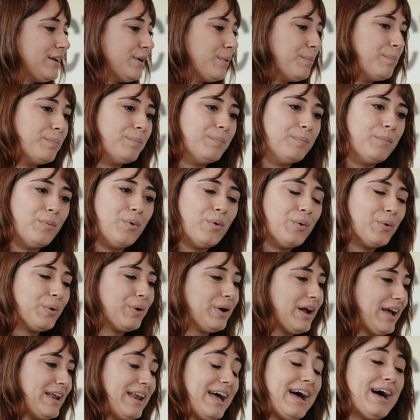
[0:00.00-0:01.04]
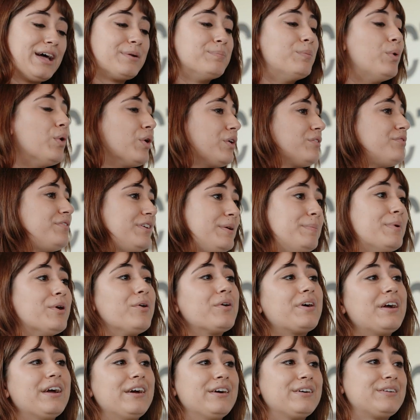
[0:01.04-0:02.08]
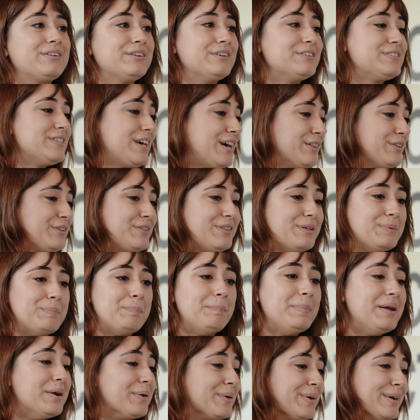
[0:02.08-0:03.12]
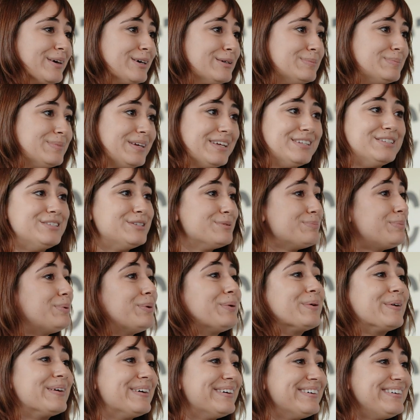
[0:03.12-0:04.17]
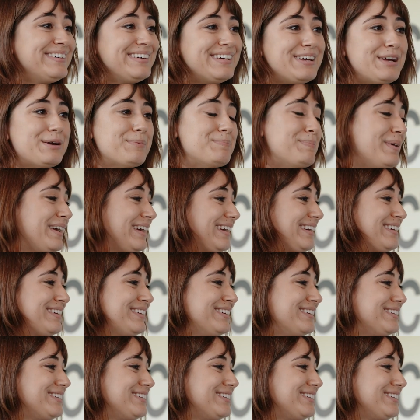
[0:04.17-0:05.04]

add more female characters other than Miriam and Zipporah, make